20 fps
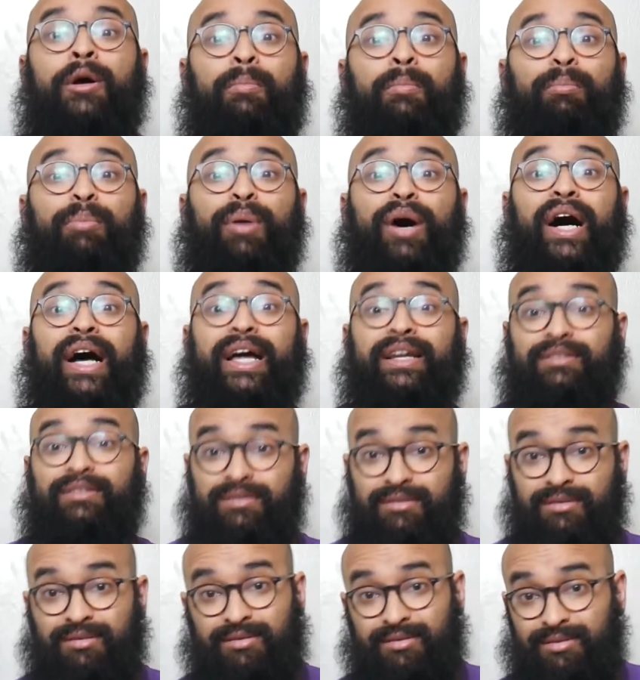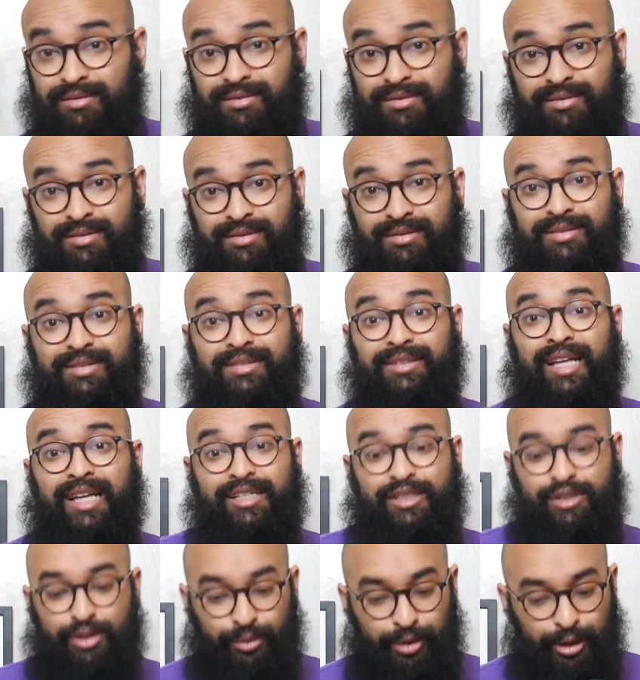But
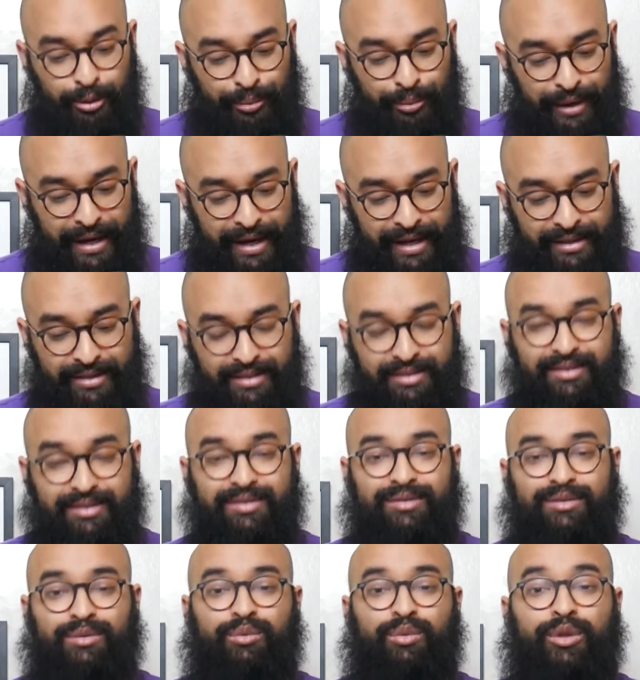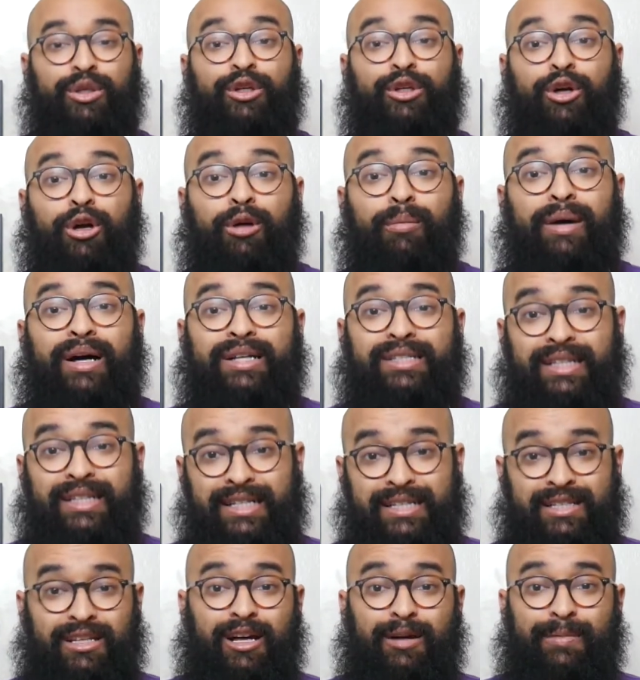that's the rebrand. We girl bossing
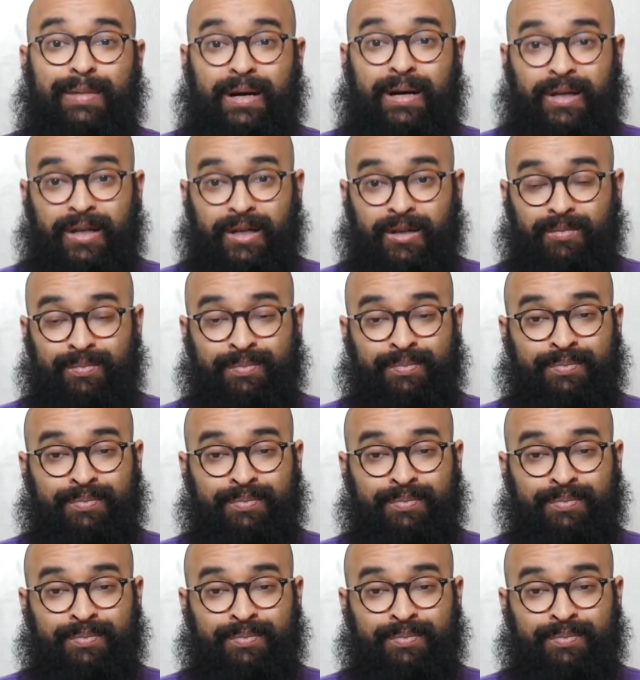Islam out here.